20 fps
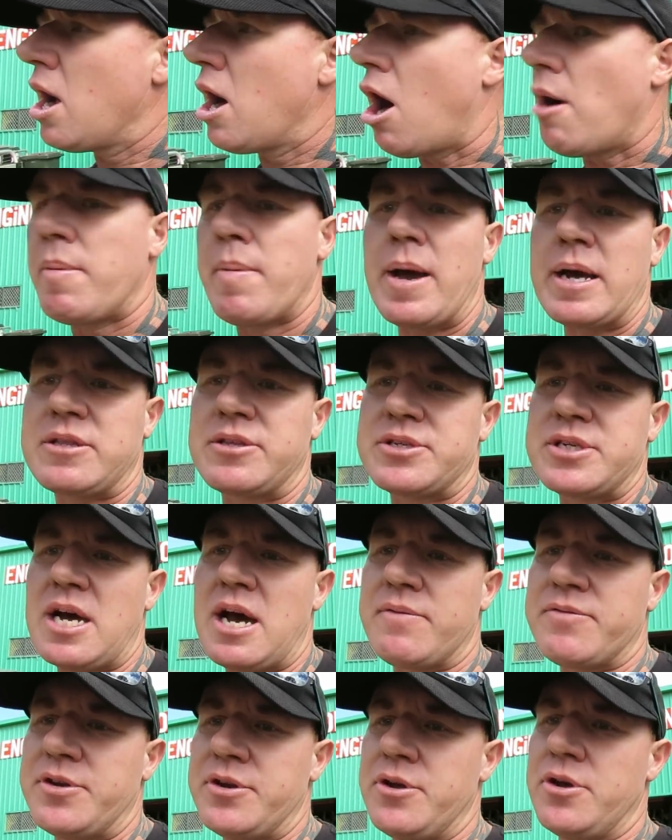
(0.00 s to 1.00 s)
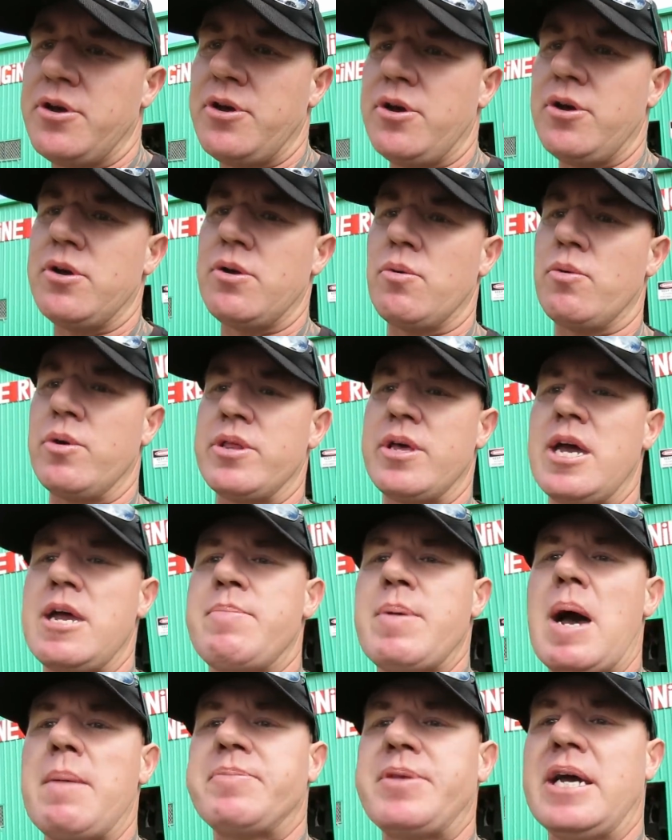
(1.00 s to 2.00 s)
I'll be back this afternoon with a
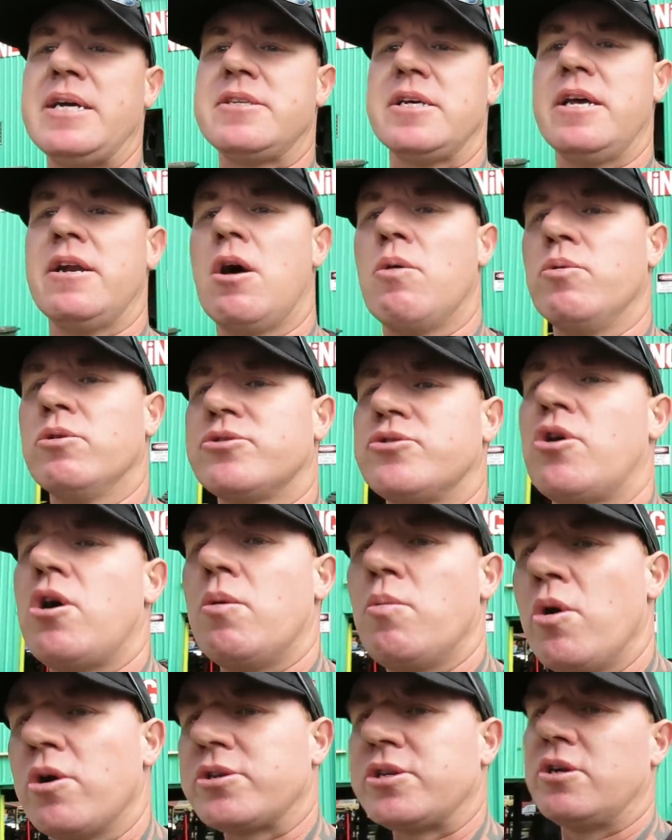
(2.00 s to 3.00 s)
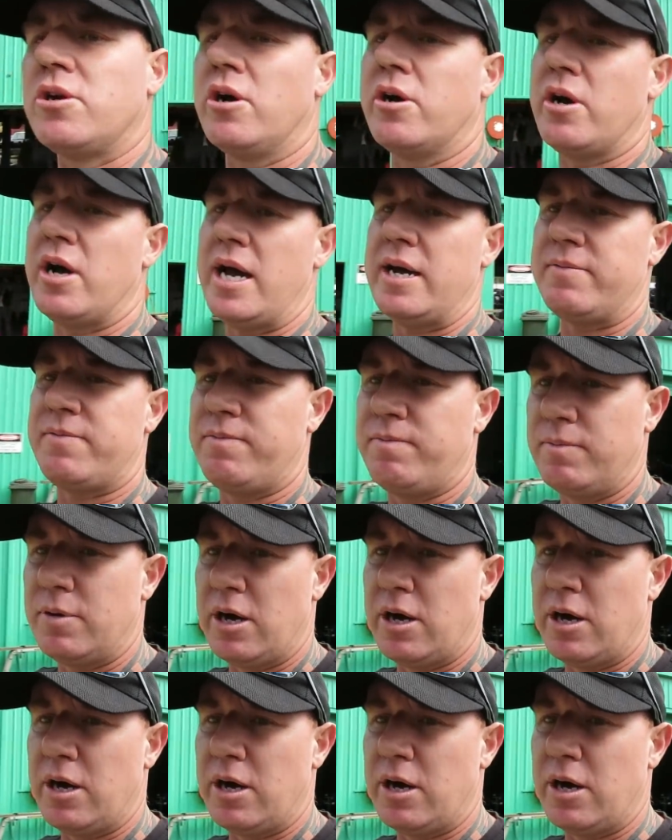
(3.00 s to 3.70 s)
heap of updates, and I will try and work tonight.